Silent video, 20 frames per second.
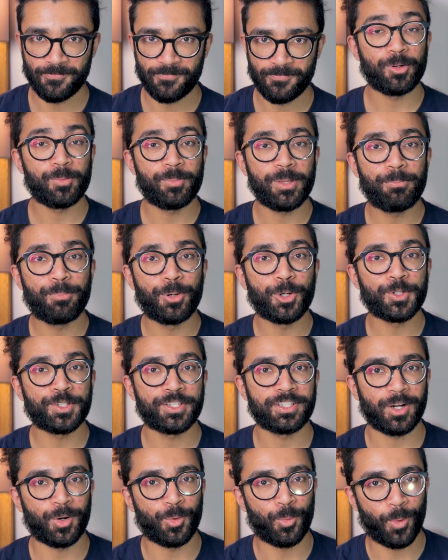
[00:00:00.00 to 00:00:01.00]
It would be
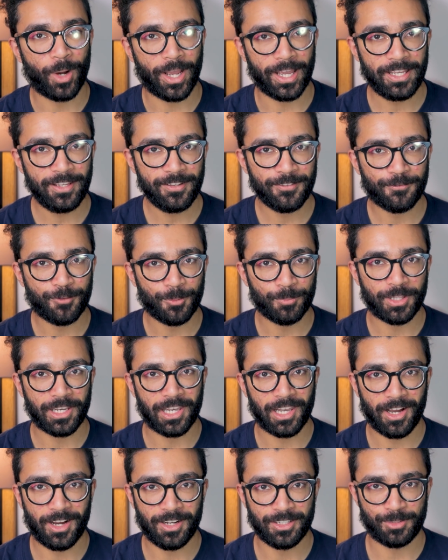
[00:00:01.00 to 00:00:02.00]
pushed away from the
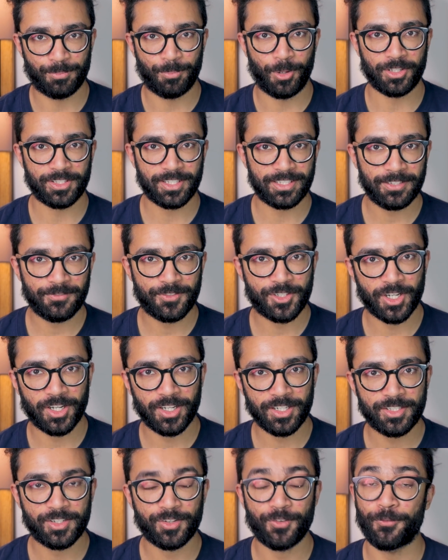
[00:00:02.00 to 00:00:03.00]
large positive
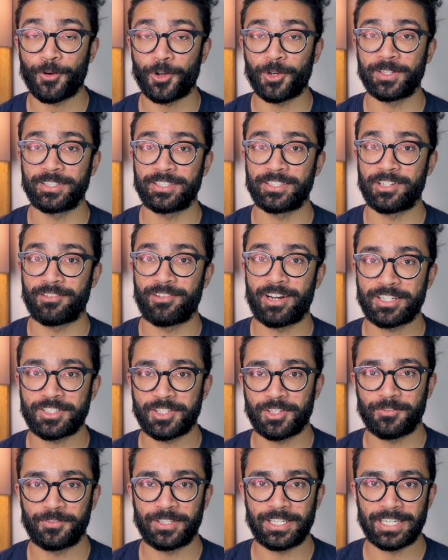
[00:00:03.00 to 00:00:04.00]
charge following the
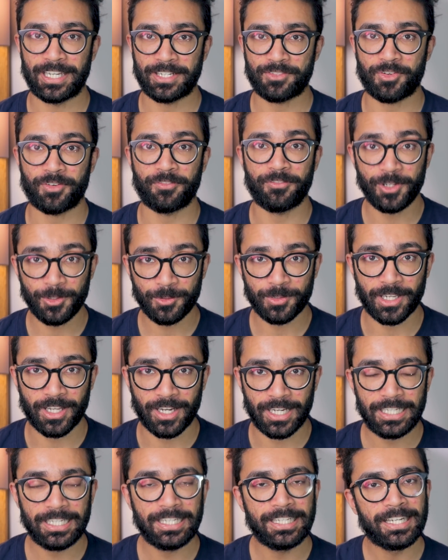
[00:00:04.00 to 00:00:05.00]
direction of the electric field
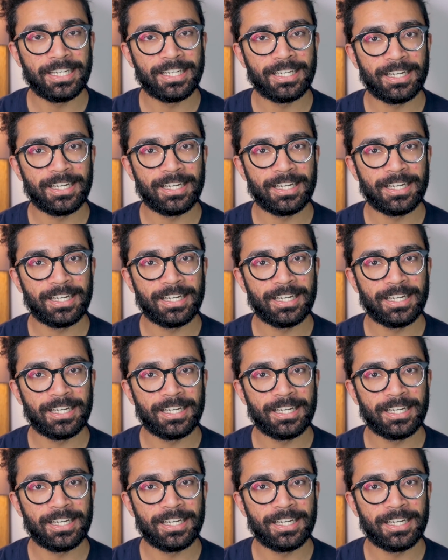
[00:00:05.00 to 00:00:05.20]
line,